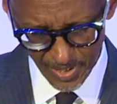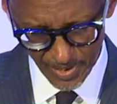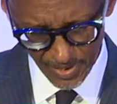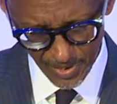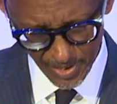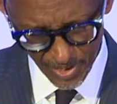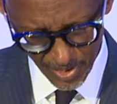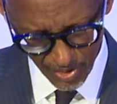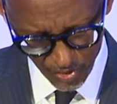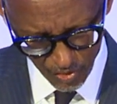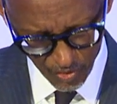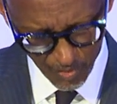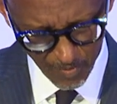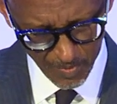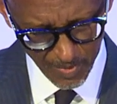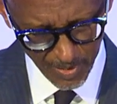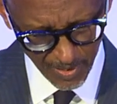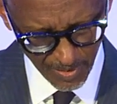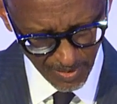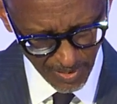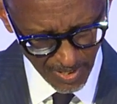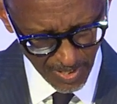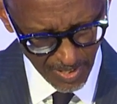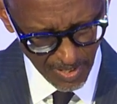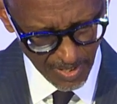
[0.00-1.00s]
and gentlemen.
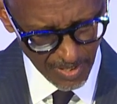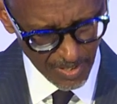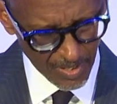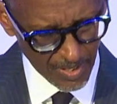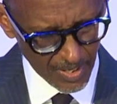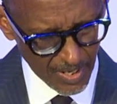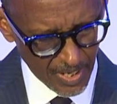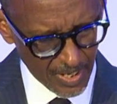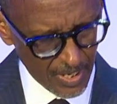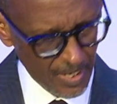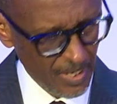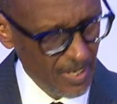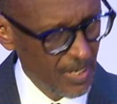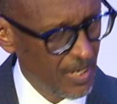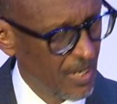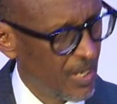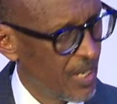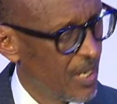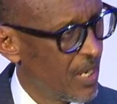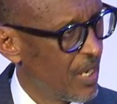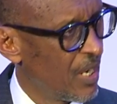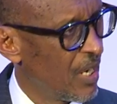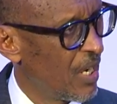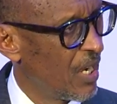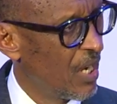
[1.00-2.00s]

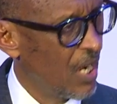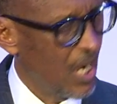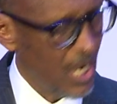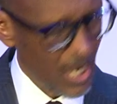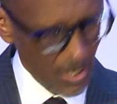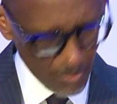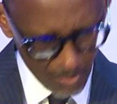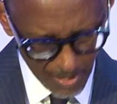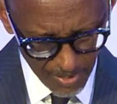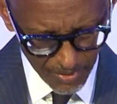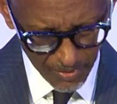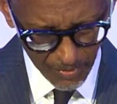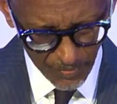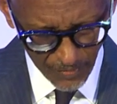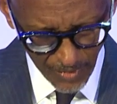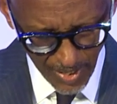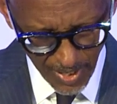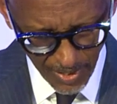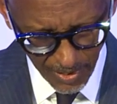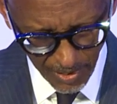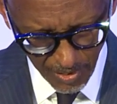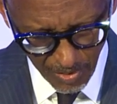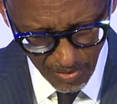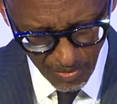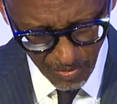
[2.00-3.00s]
I want to
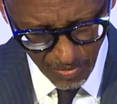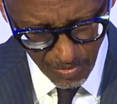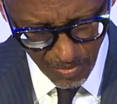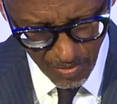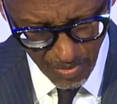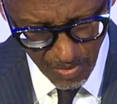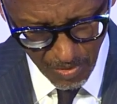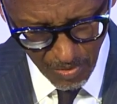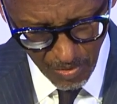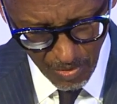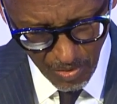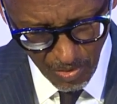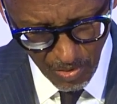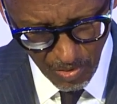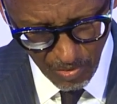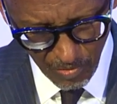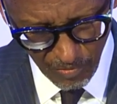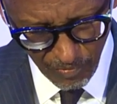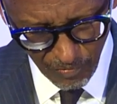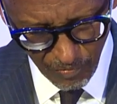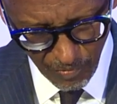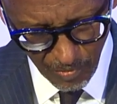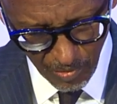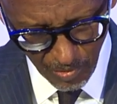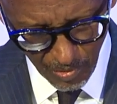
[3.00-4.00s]
thank you all
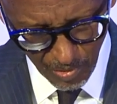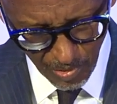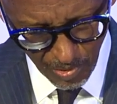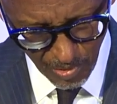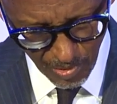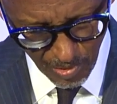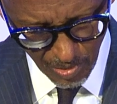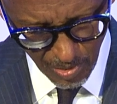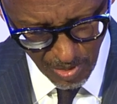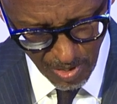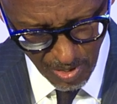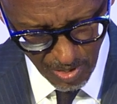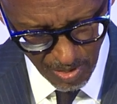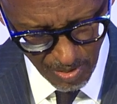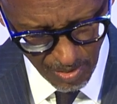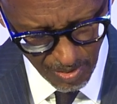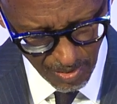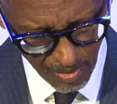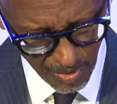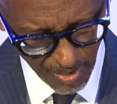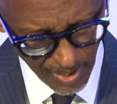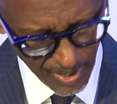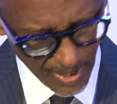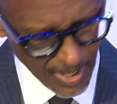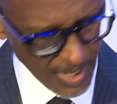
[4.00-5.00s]
for
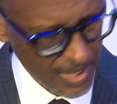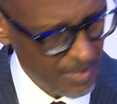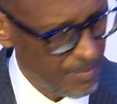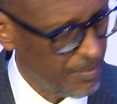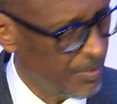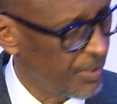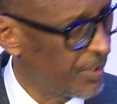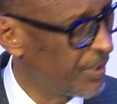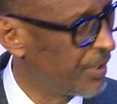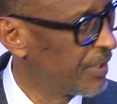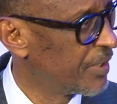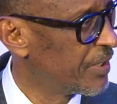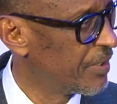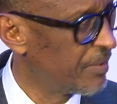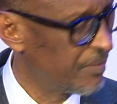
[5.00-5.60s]
coming.